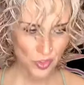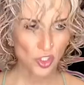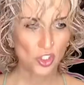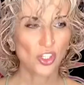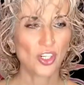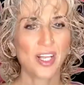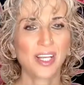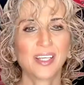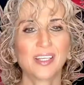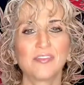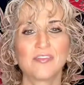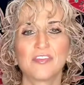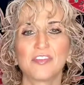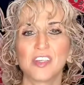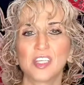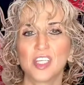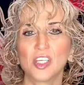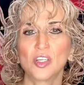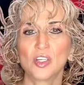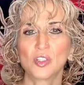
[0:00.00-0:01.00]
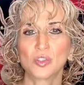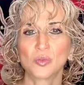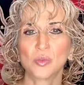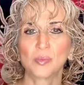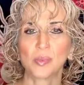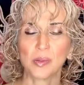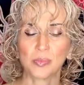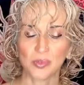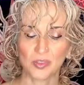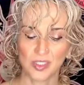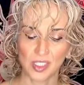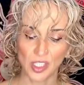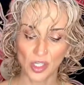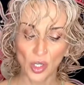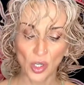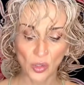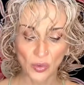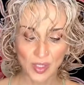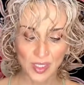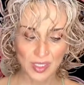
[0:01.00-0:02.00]
You know, like in videos when people say,
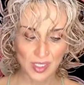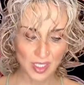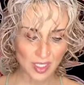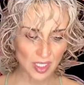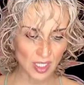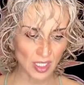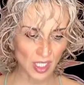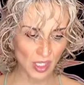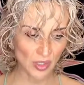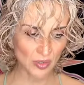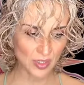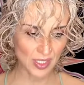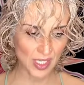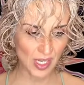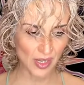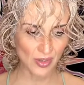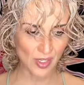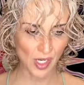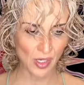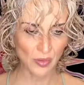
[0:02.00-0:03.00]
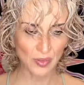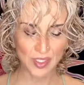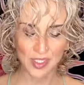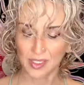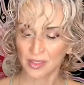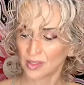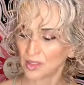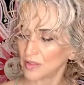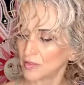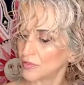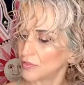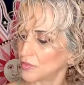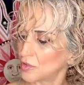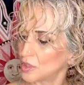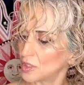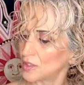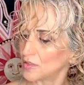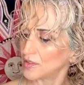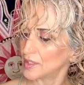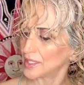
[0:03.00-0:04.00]
oh, it's such a low sound, I always think they're
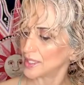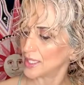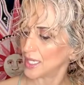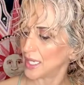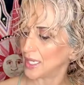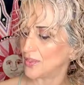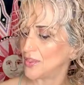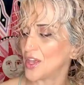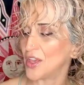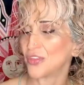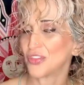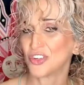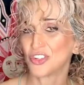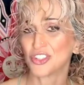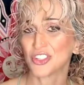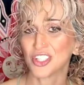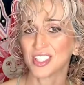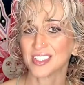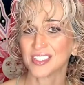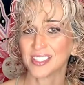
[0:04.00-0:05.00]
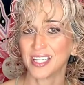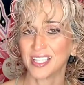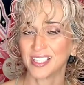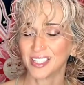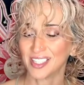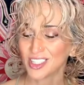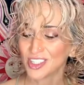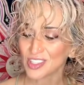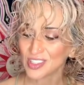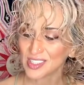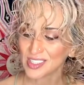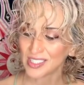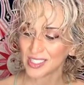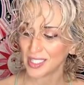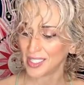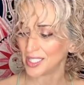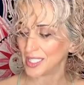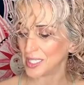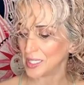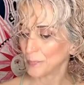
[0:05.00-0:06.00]
full of it and that they're just saying it to
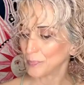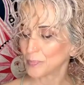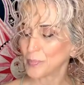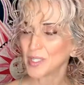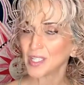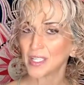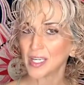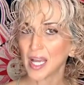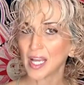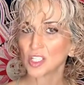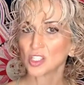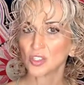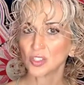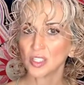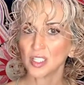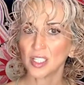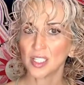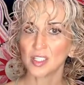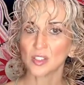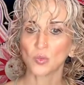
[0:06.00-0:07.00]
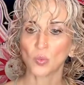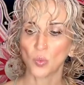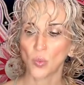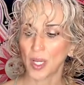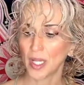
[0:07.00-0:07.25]
say it, but it actually is way